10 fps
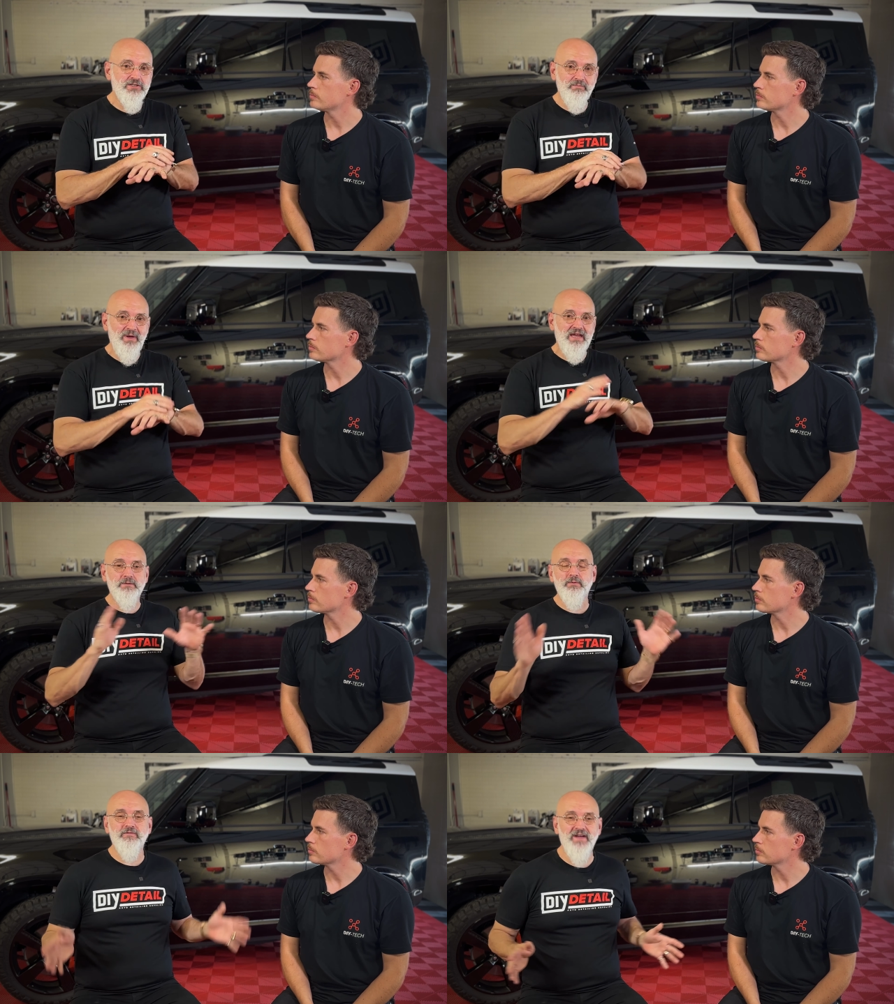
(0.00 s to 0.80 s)
Speaker 1: the paint to
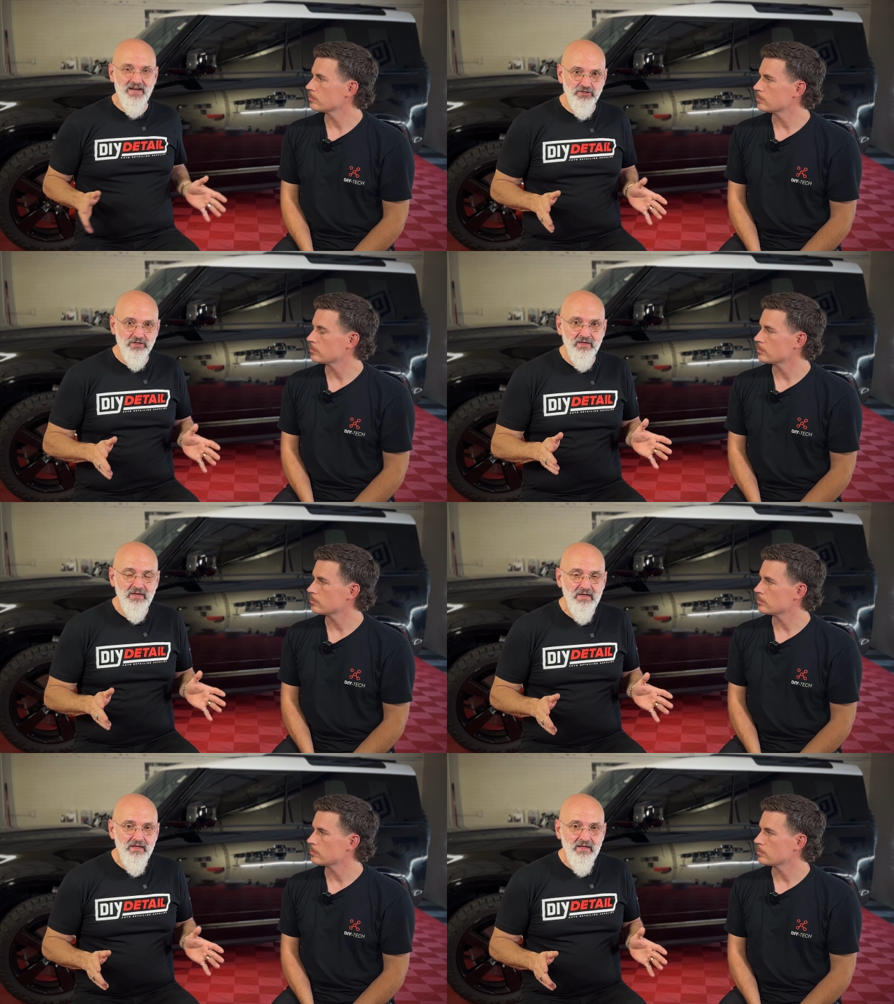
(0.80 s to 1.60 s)
perfection,
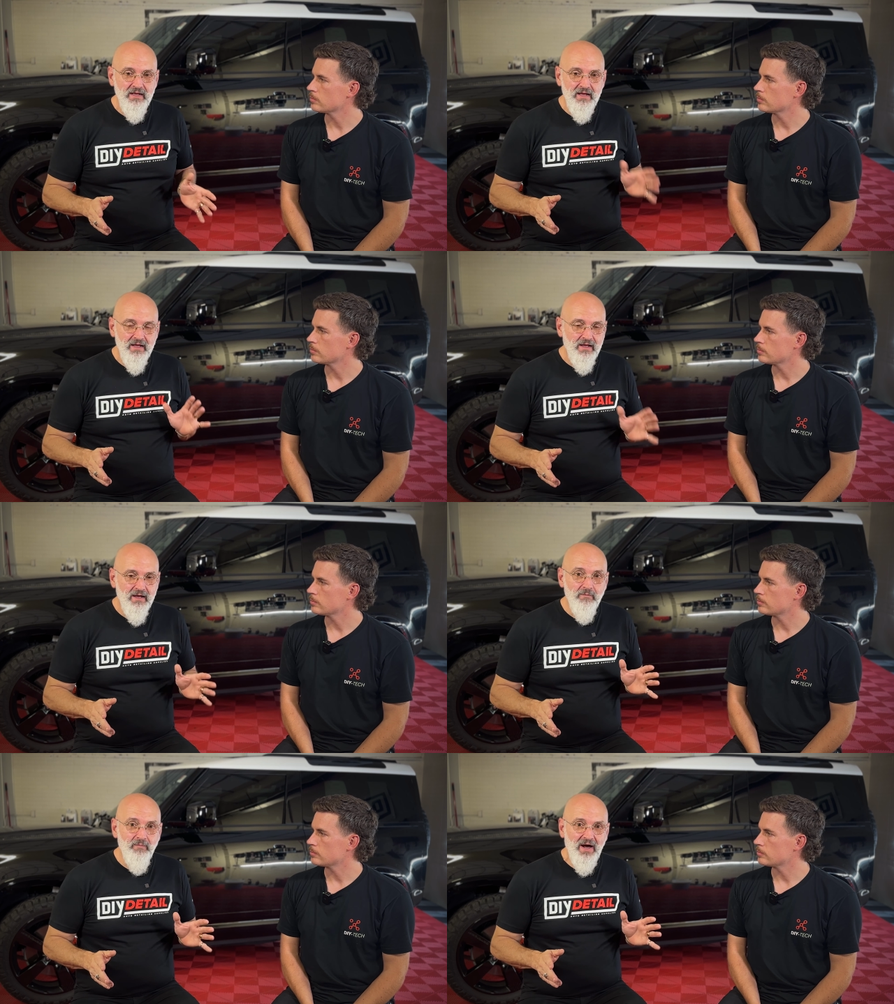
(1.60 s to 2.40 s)

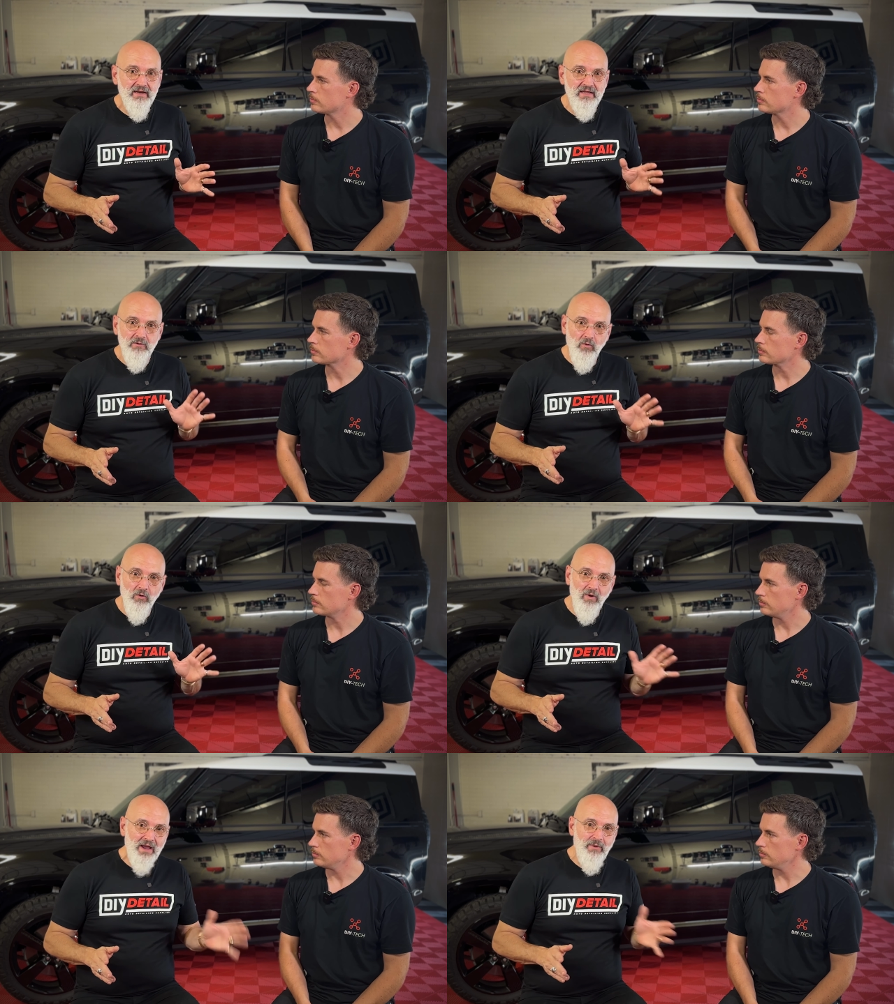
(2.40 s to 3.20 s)
but he
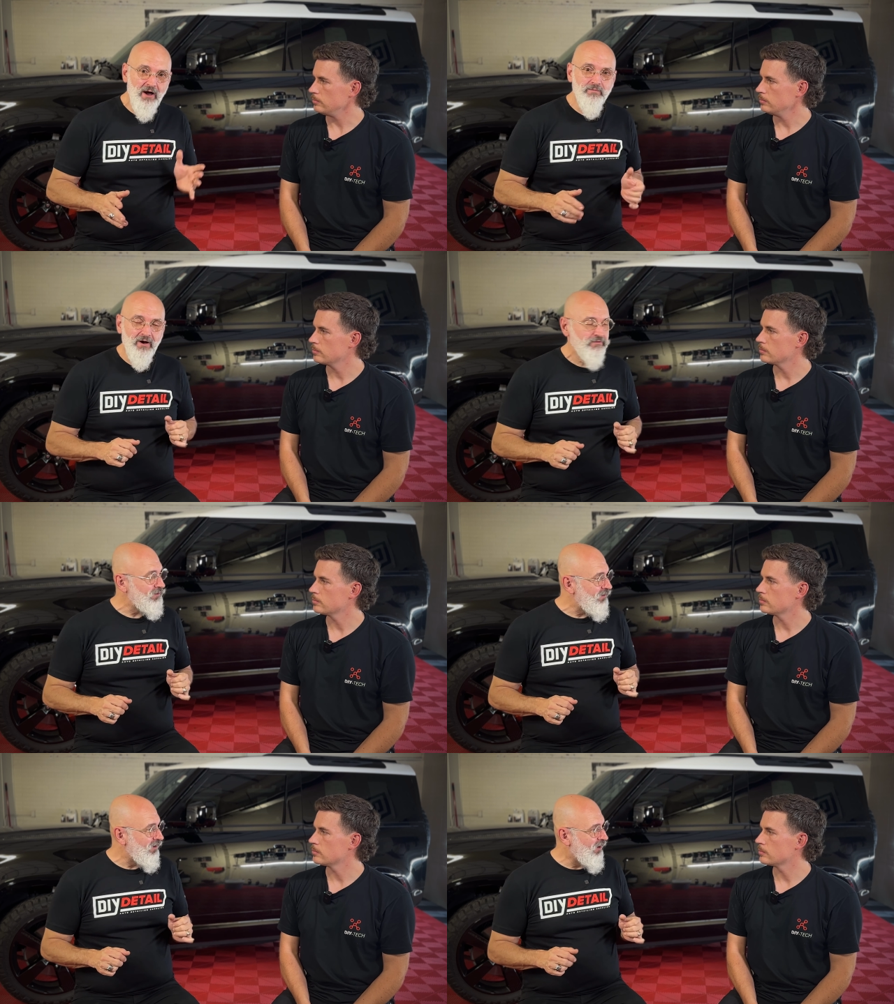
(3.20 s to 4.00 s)
won't wipe off, off, the,
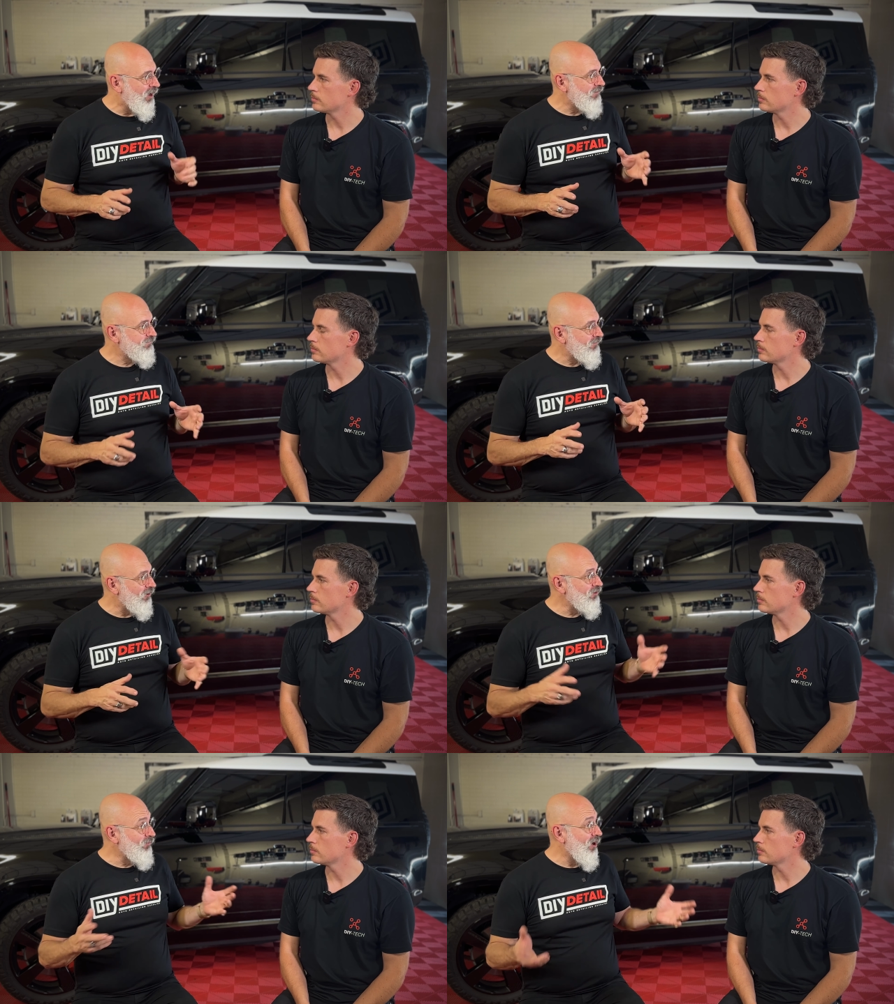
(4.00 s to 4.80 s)
off
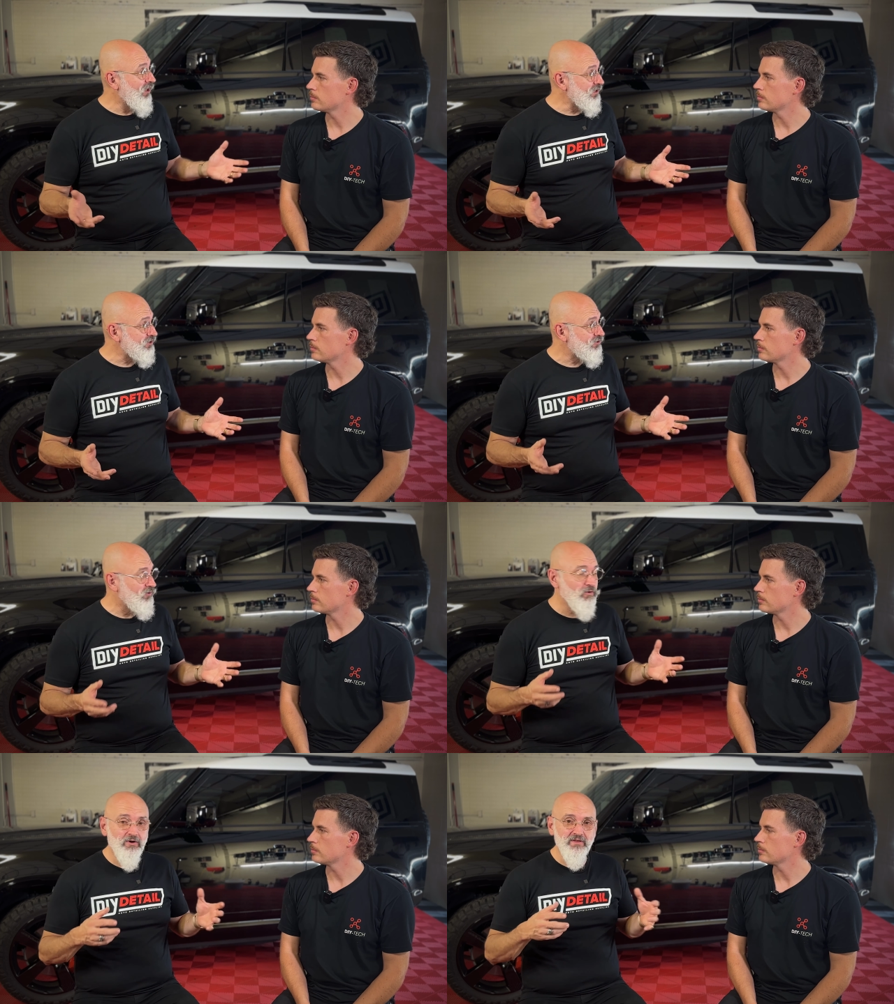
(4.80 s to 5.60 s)
all the polish.
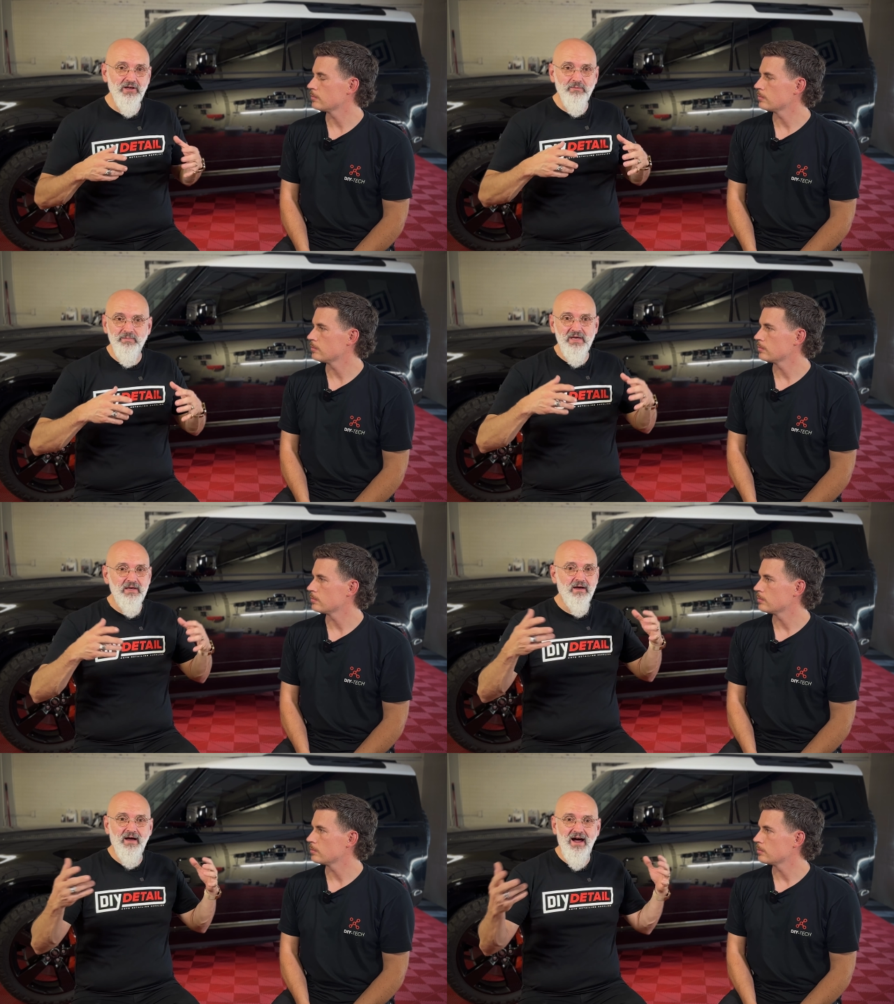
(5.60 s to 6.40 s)
Or there'll be
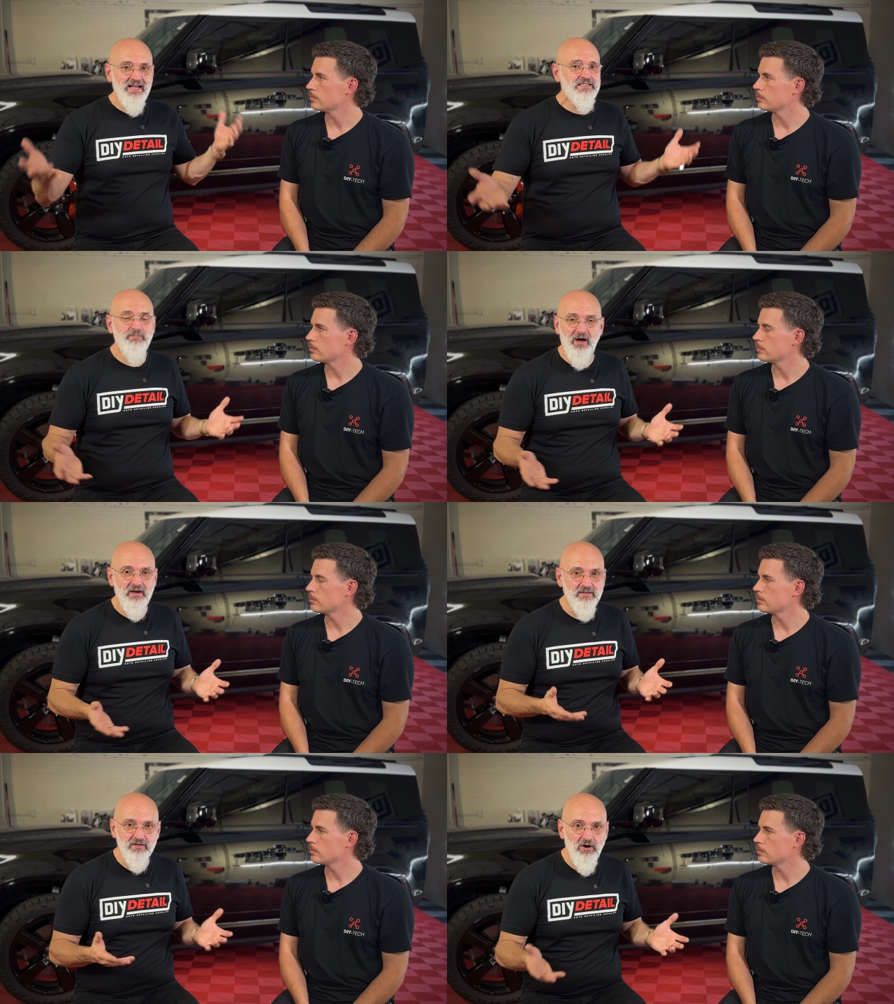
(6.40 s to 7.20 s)
a high spot
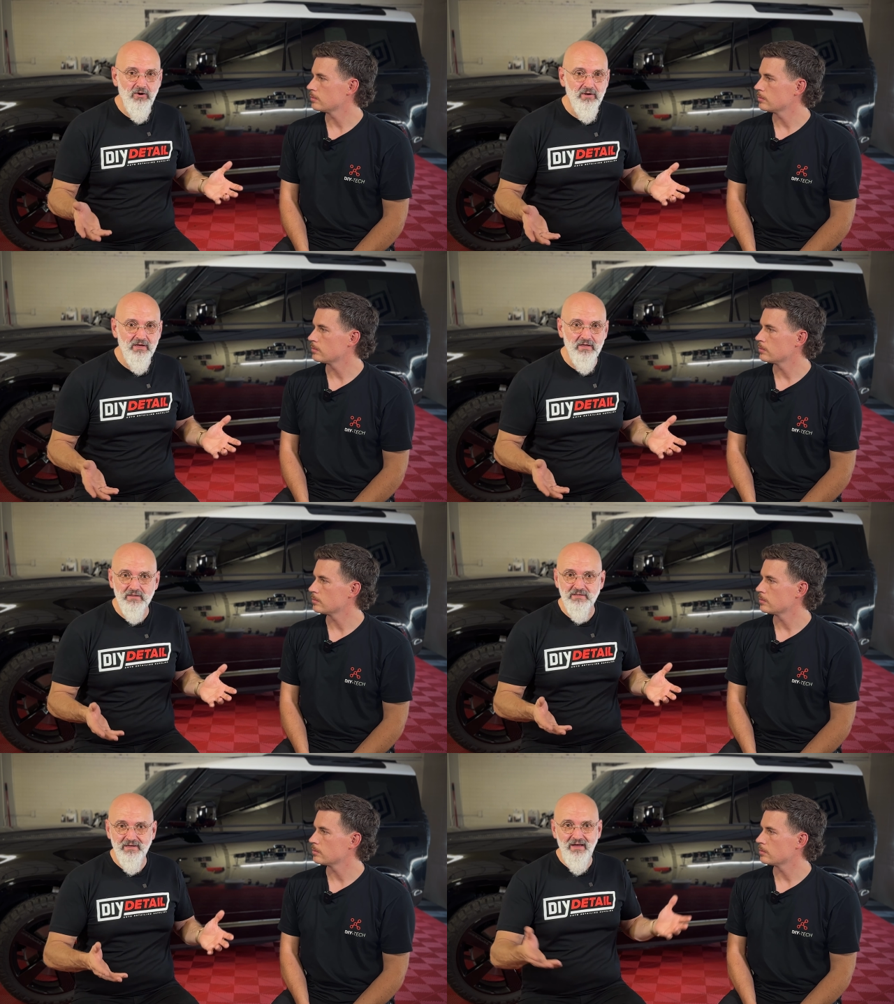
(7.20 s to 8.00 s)
in the coating and
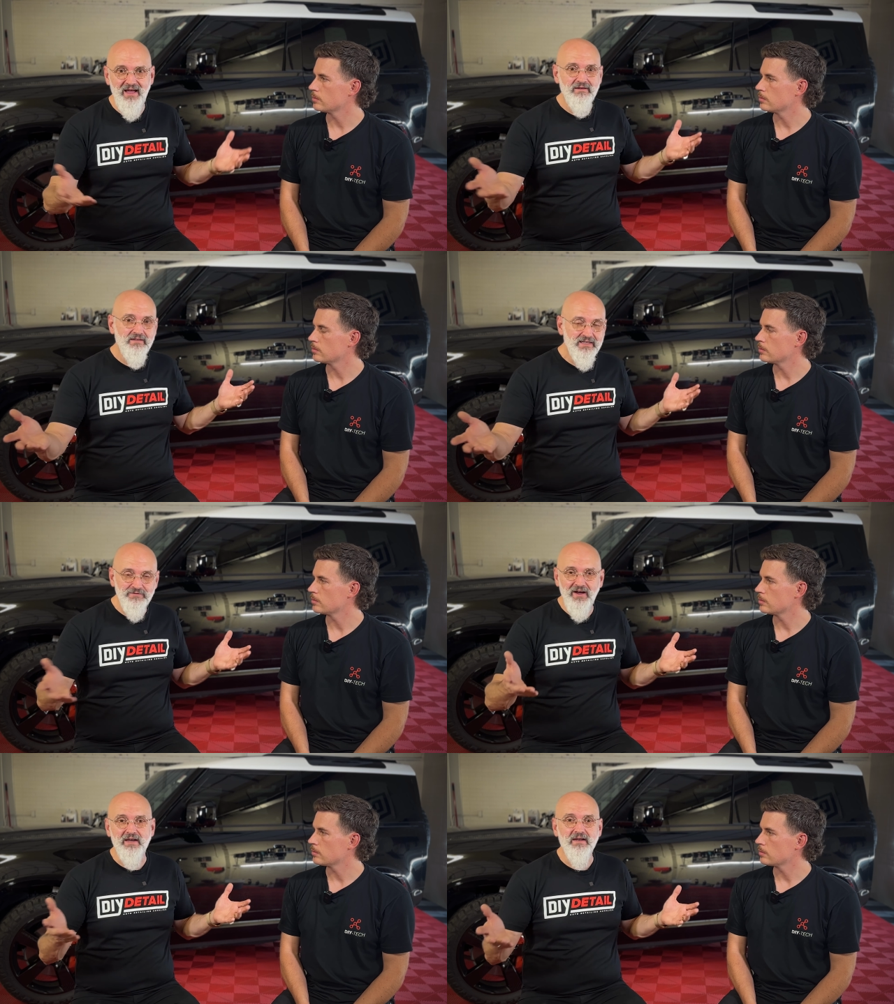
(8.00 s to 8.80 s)
it's like, ah, that's
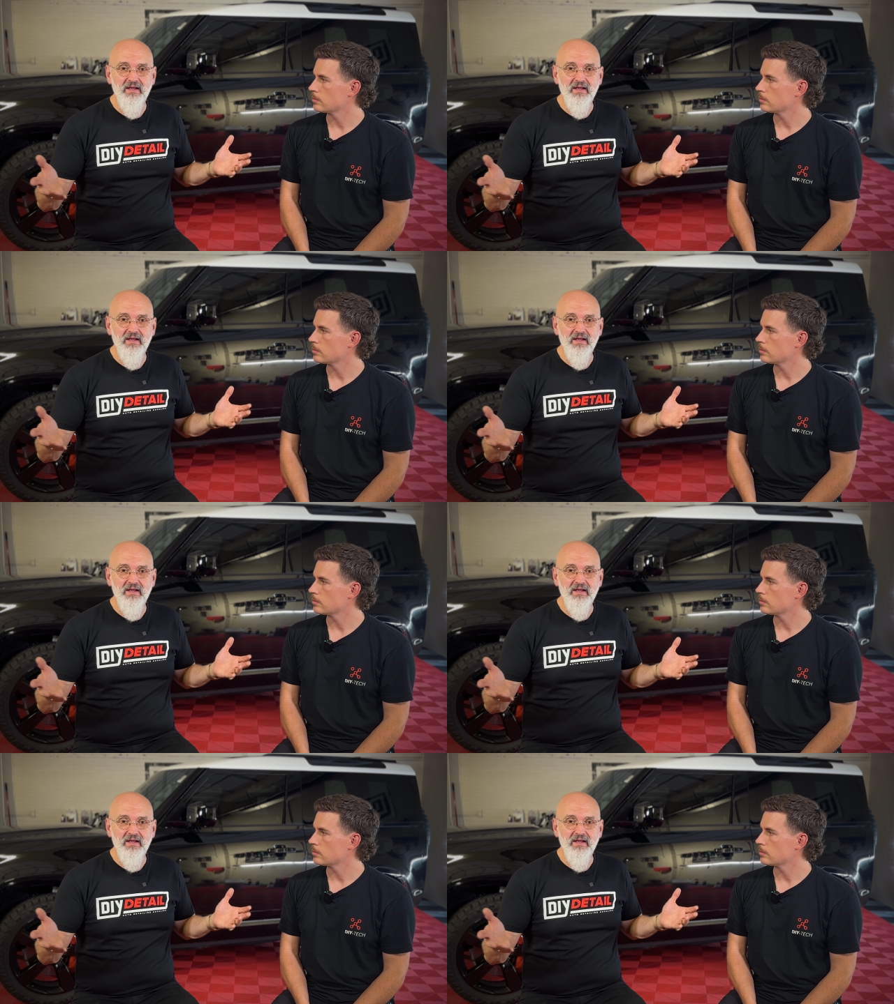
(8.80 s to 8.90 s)
fine.